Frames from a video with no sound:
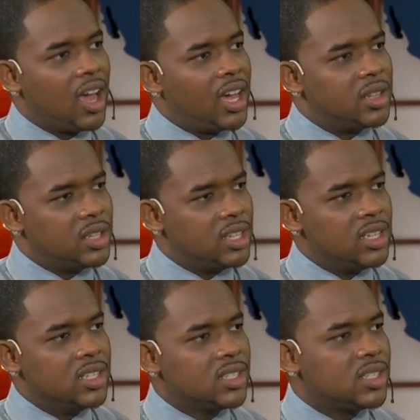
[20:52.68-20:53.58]
And
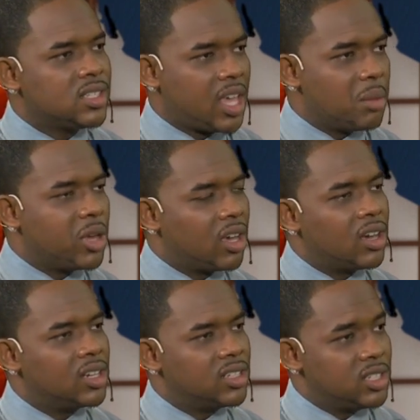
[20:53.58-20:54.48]
these
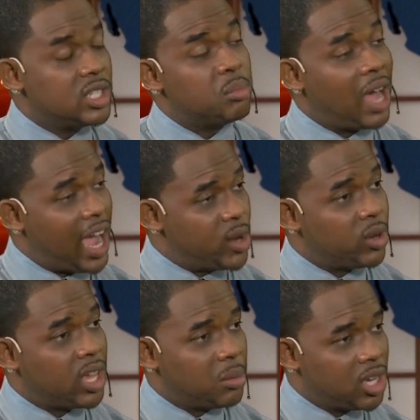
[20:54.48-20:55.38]

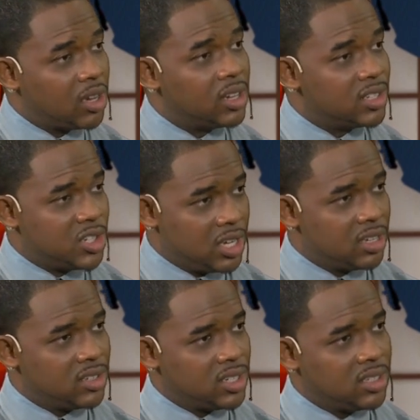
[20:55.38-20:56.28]
biochemical
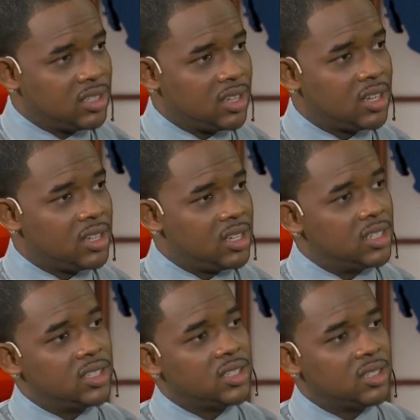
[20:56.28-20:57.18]
changes and
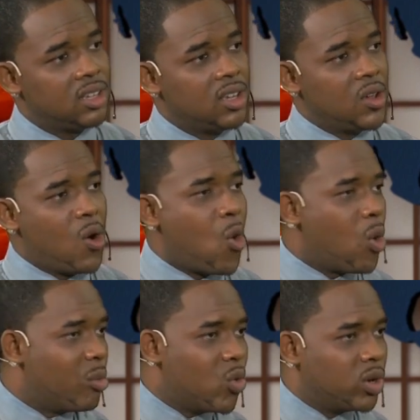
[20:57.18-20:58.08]
these
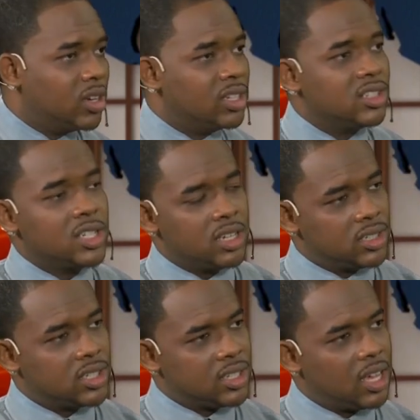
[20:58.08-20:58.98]
hormonal
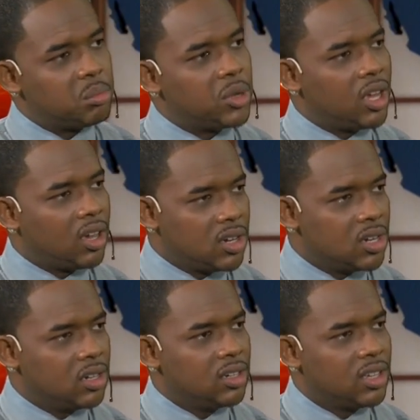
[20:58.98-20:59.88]
changes that may
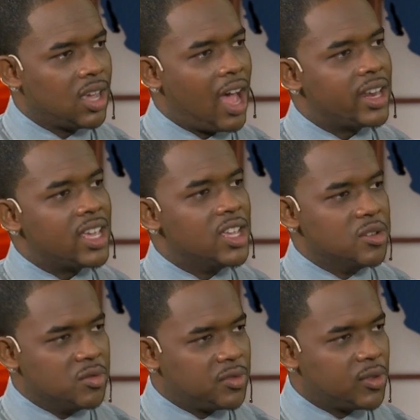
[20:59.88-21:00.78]
occur can
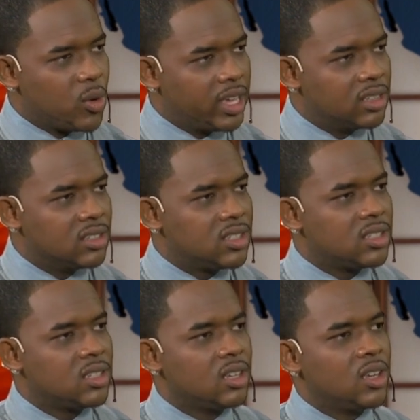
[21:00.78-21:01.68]

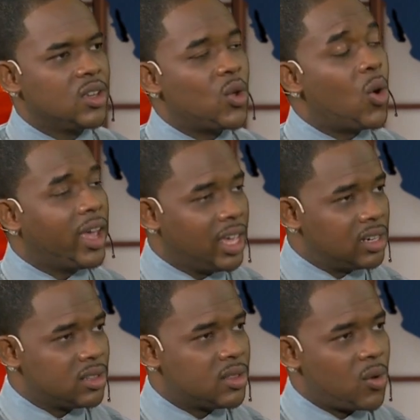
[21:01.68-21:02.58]
influence your
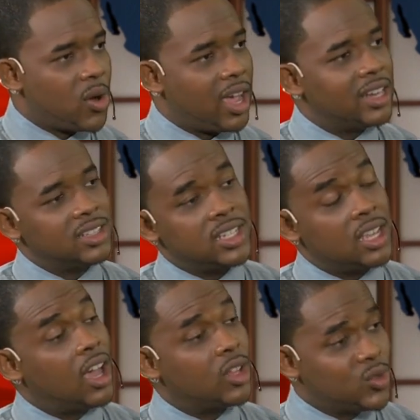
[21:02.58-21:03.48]
health or can
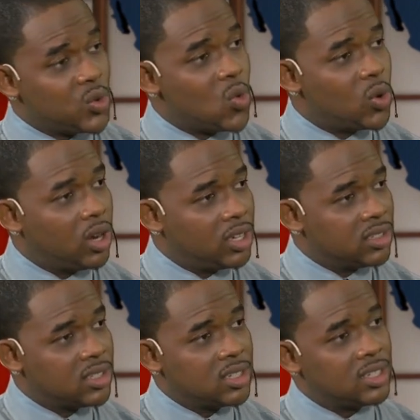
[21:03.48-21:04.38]
take a toll
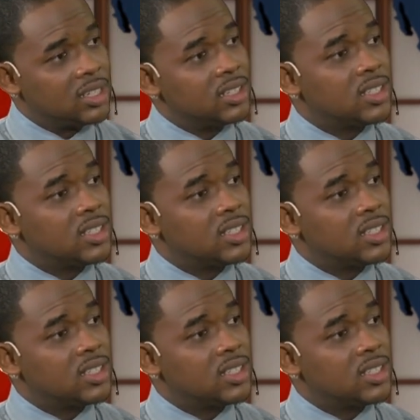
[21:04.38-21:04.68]
on certain